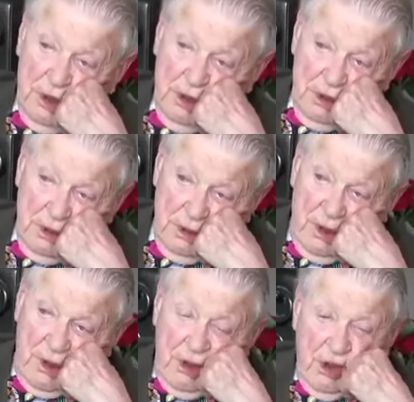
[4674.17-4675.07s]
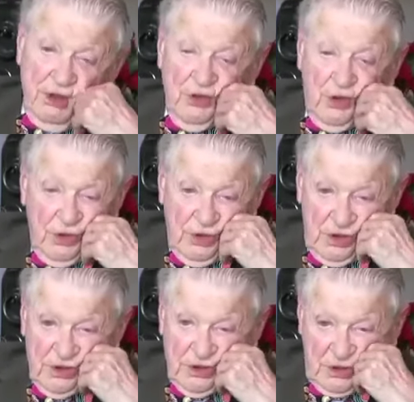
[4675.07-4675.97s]
yeah. Oh,
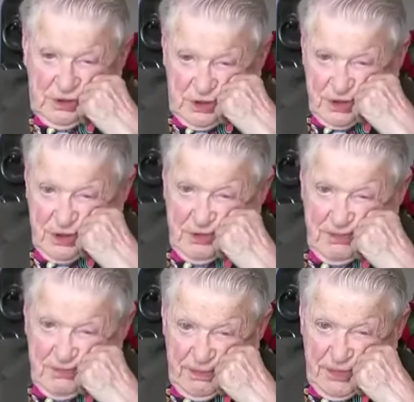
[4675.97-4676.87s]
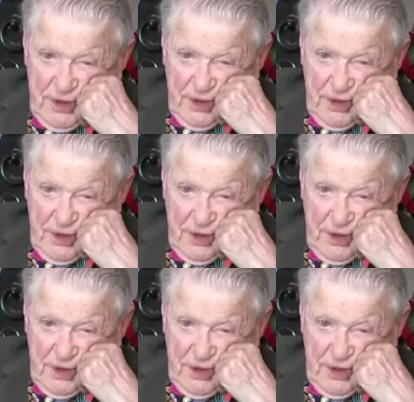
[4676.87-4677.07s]
yeah. Um,